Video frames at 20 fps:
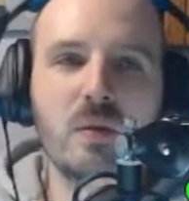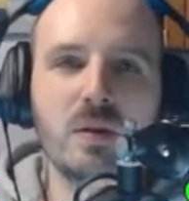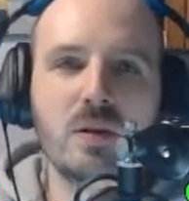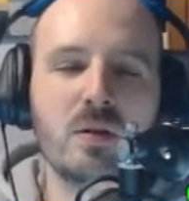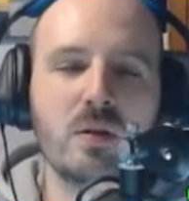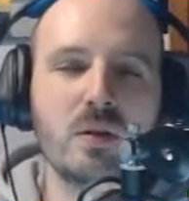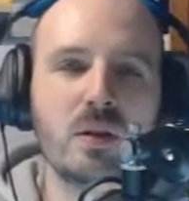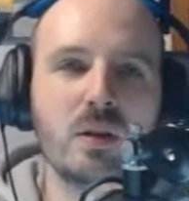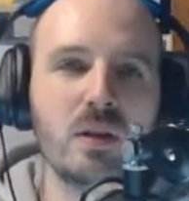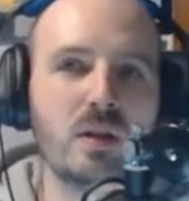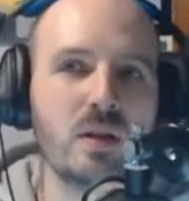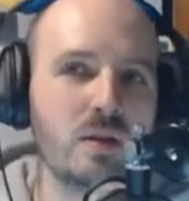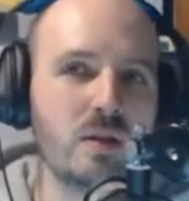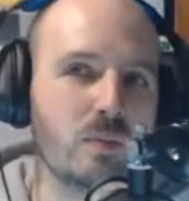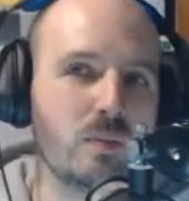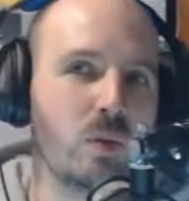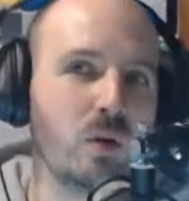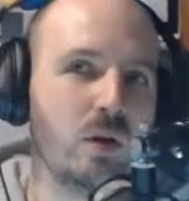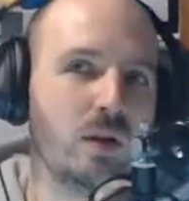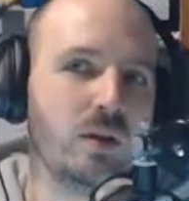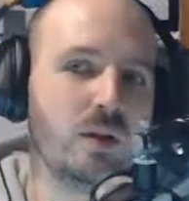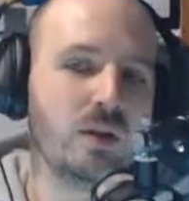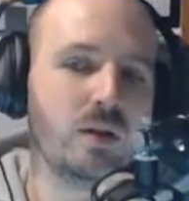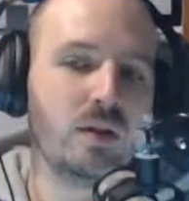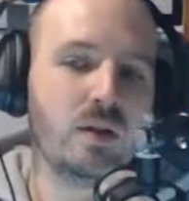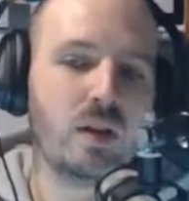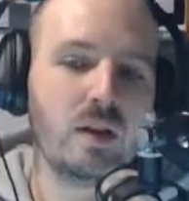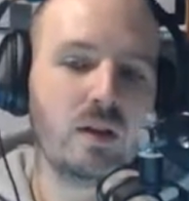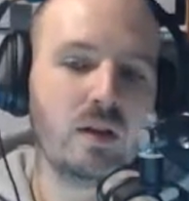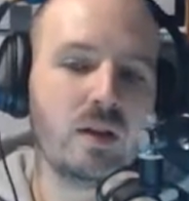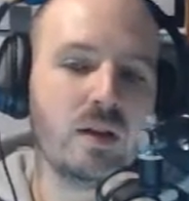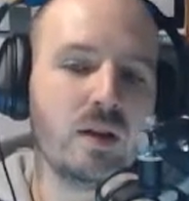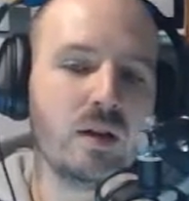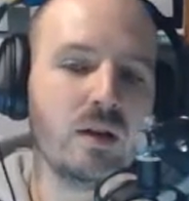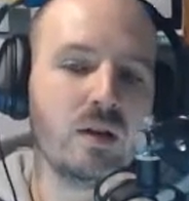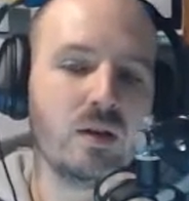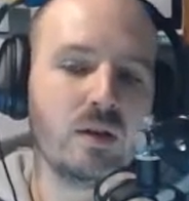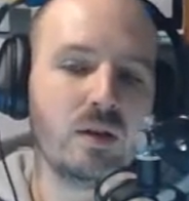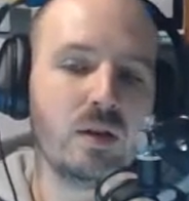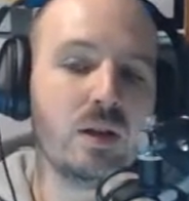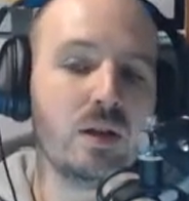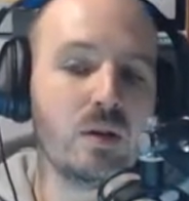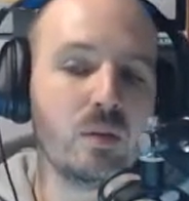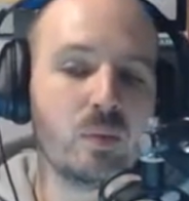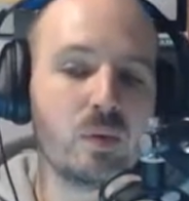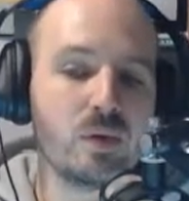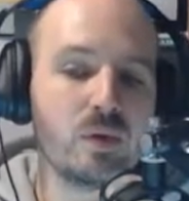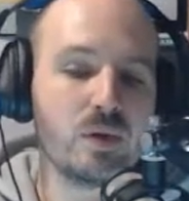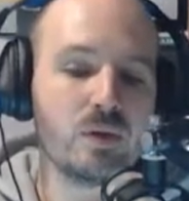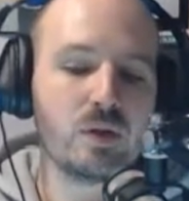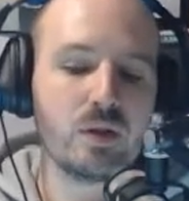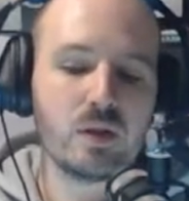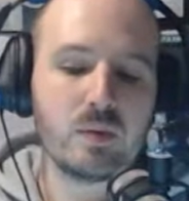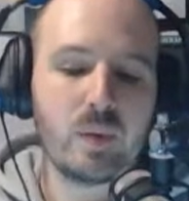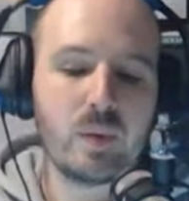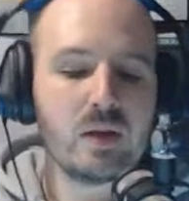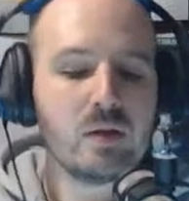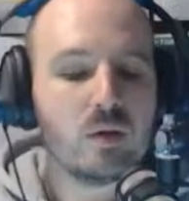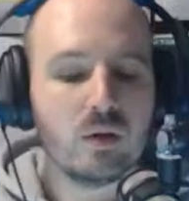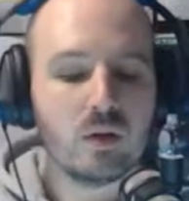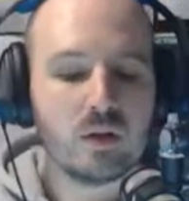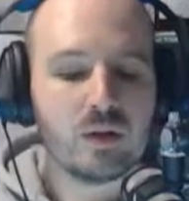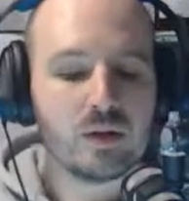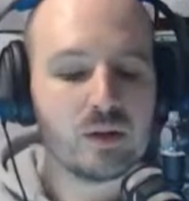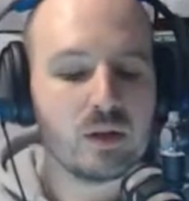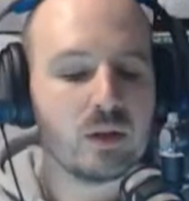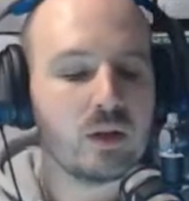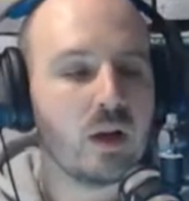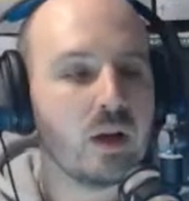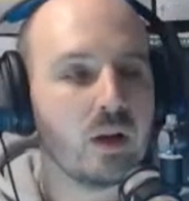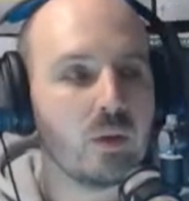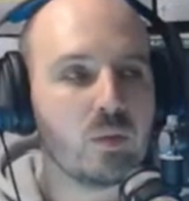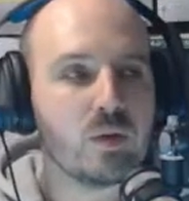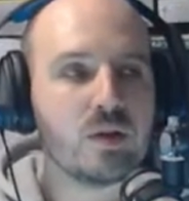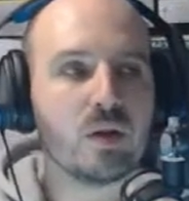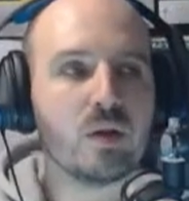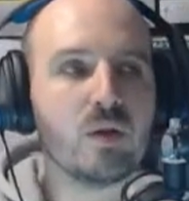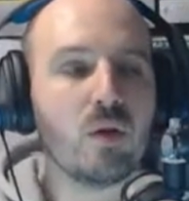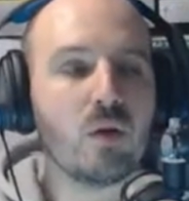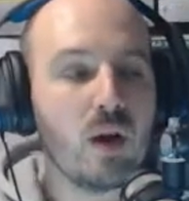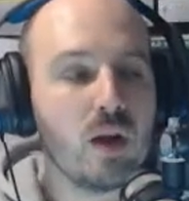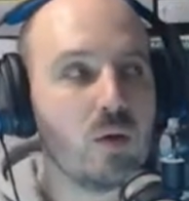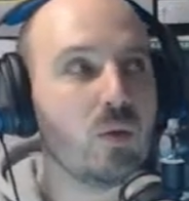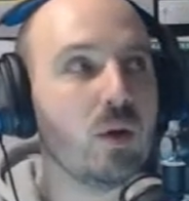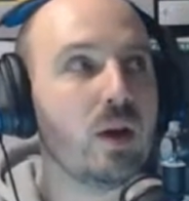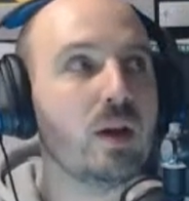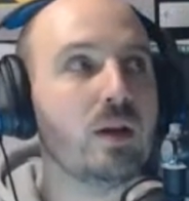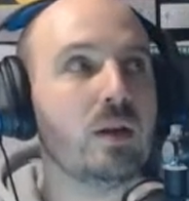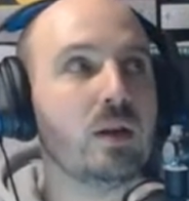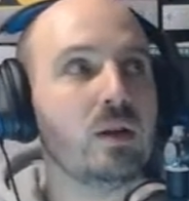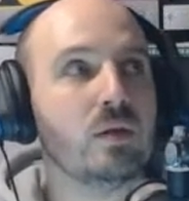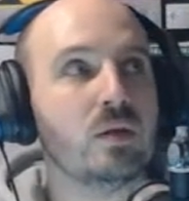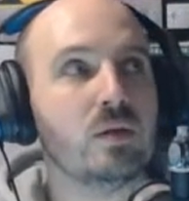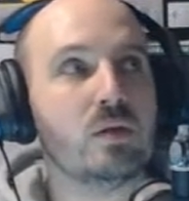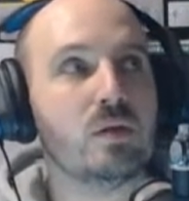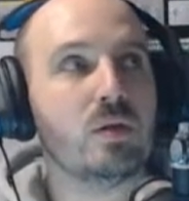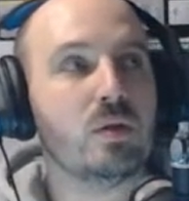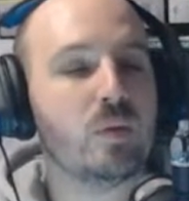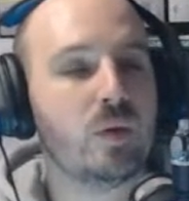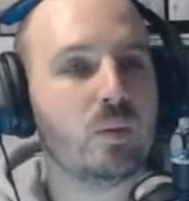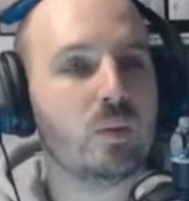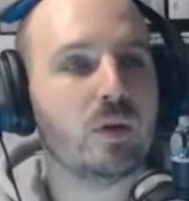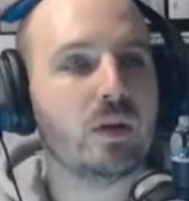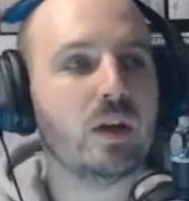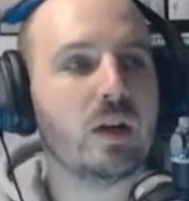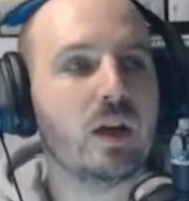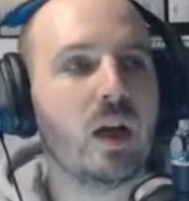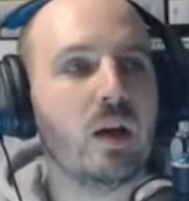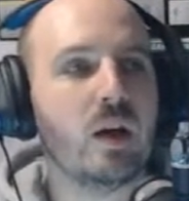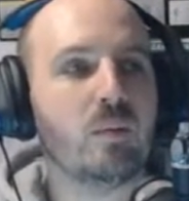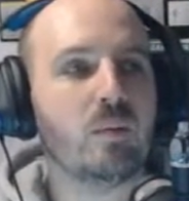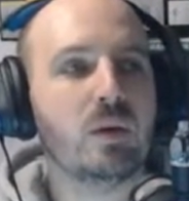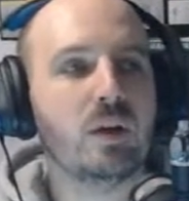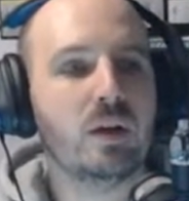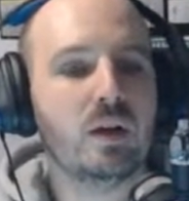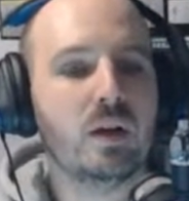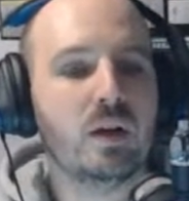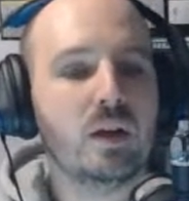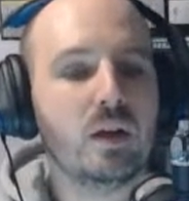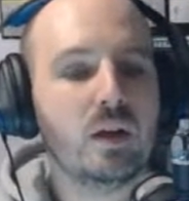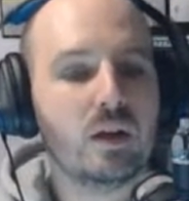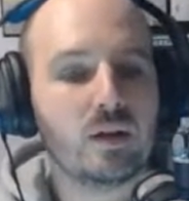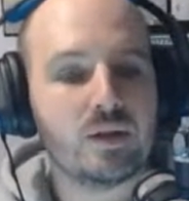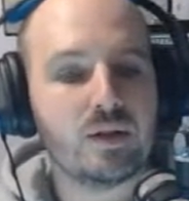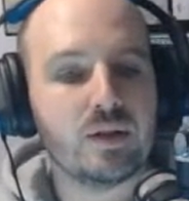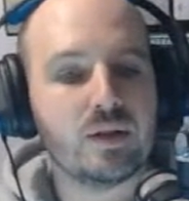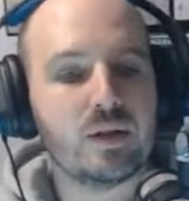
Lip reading: kind of disappointed that they didn't continue producing Space Hulk because I thought it was a great way to introduce people to the game because it's a